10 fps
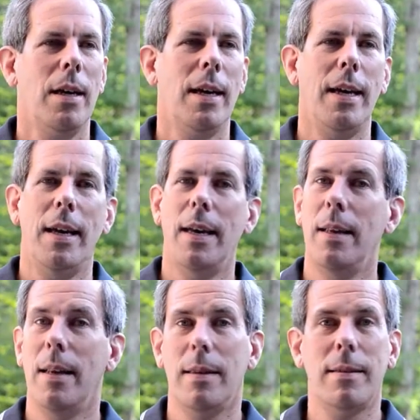
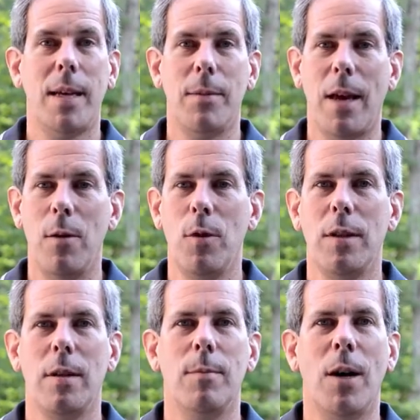And at the same time, he went
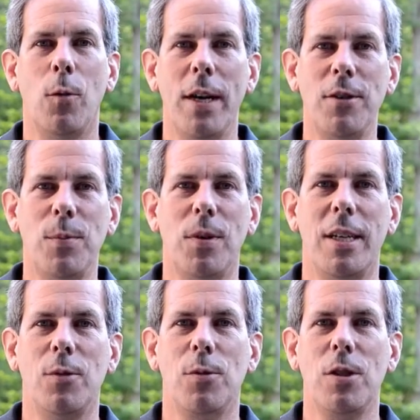to my wife's
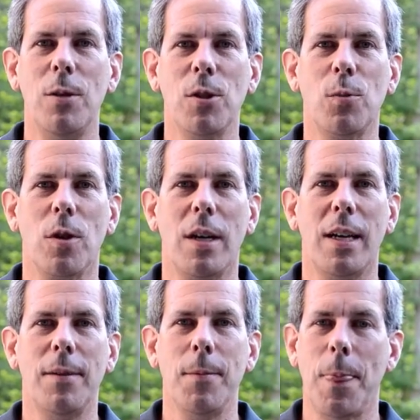place where she was
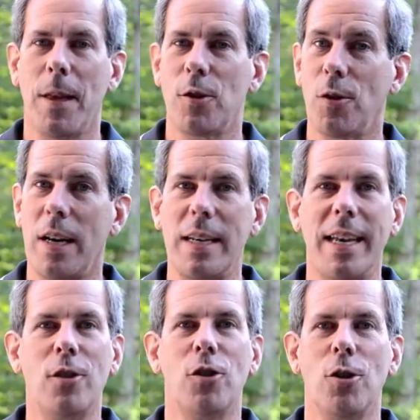working, trying to
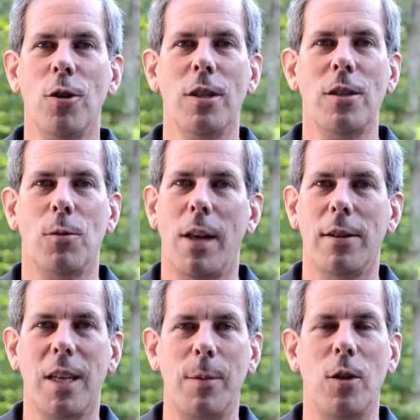get insurance while I was
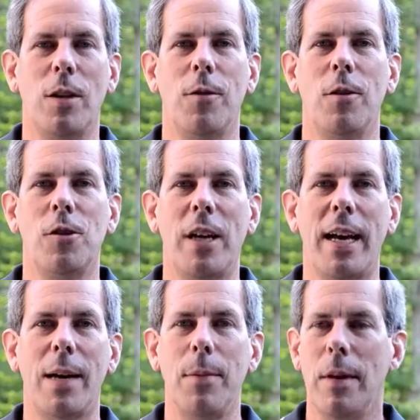going to be looking for another
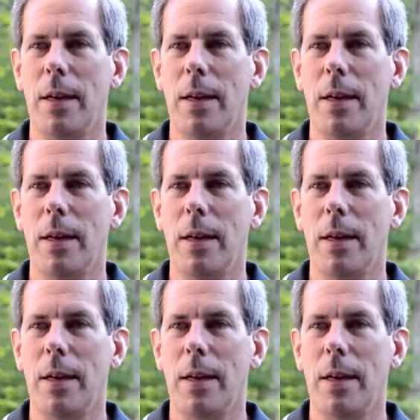job.